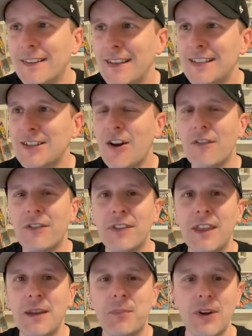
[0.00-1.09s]
they solve the
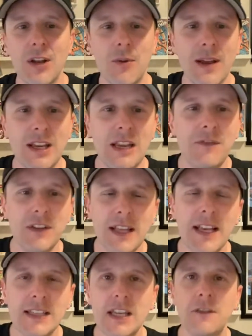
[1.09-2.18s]
thing pretty quick. If, like
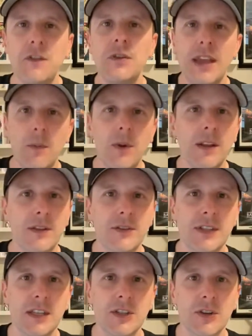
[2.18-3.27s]
I said, if you get one of those
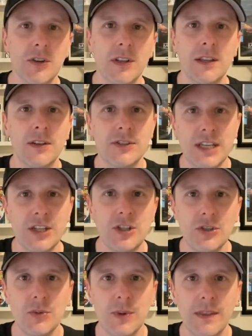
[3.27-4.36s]
things early and there's
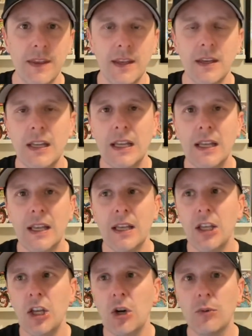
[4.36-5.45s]
issues with it,
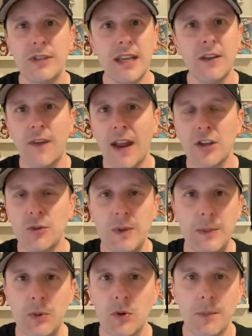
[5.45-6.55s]
you know, take advantage of
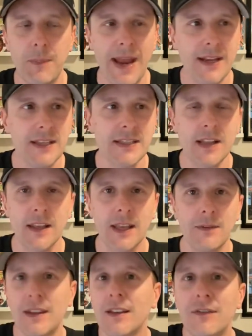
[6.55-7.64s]
people who are panic selling
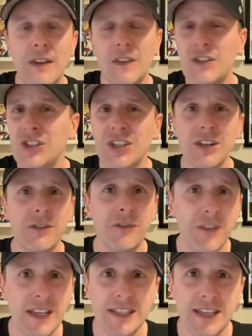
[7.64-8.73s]
it. VeVe's just going to
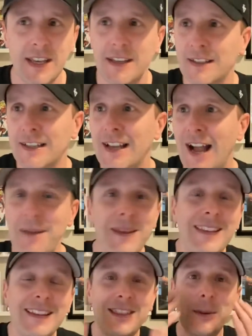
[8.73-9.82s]
fix it. I
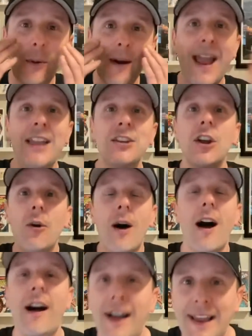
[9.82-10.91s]
mean, Thor had no
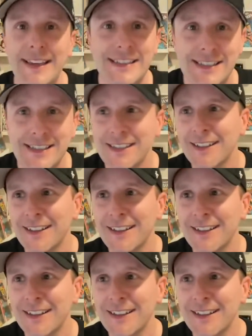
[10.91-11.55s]
eyes